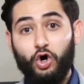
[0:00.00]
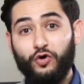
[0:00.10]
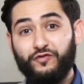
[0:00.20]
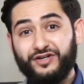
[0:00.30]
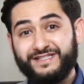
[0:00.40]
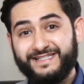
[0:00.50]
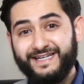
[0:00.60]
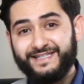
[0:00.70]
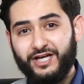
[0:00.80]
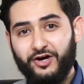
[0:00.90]
Over
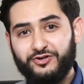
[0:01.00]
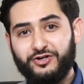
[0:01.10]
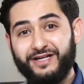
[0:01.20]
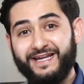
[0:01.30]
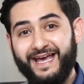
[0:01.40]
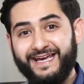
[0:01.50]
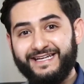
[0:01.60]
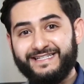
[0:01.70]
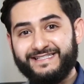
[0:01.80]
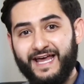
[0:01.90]

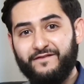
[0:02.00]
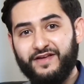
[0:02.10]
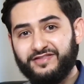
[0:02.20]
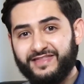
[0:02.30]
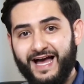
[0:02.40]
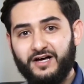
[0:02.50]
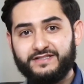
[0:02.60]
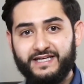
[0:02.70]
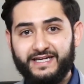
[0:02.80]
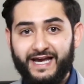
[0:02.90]

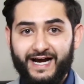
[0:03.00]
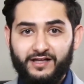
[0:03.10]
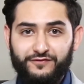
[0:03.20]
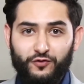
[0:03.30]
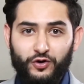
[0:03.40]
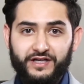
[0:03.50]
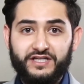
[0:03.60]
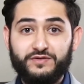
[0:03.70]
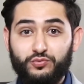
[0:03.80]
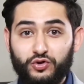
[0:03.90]
687,000
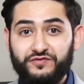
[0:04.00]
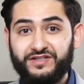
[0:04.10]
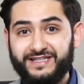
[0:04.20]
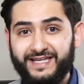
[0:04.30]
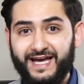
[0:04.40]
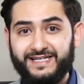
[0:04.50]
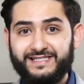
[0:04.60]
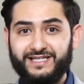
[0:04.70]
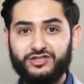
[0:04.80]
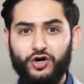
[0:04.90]
Californians moved to
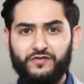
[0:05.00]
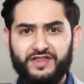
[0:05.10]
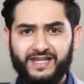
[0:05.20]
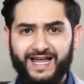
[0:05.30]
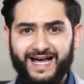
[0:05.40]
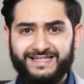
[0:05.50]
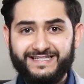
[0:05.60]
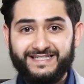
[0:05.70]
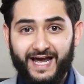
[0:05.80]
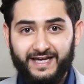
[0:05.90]
Texas over the
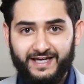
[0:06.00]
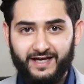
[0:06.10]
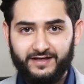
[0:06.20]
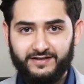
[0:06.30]
last decade.